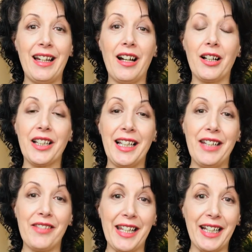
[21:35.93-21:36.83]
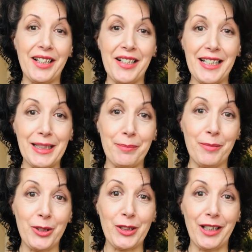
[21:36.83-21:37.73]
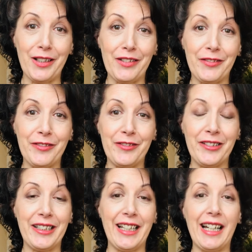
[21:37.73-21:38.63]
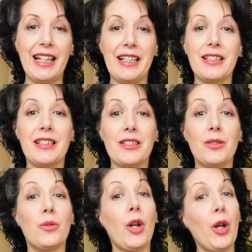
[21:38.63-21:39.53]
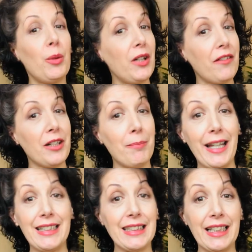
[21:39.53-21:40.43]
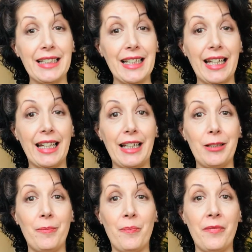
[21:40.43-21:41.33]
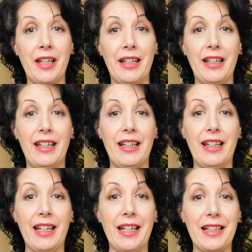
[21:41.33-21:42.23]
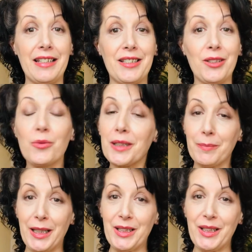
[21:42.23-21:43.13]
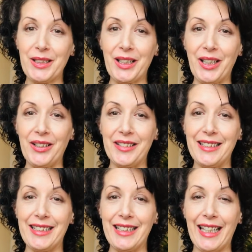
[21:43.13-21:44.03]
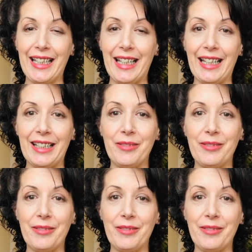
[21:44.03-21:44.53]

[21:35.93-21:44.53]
I'm going to leave it there, guys. Much love, and I hope you have an amazing day, and we'll speak to you soon. Take care.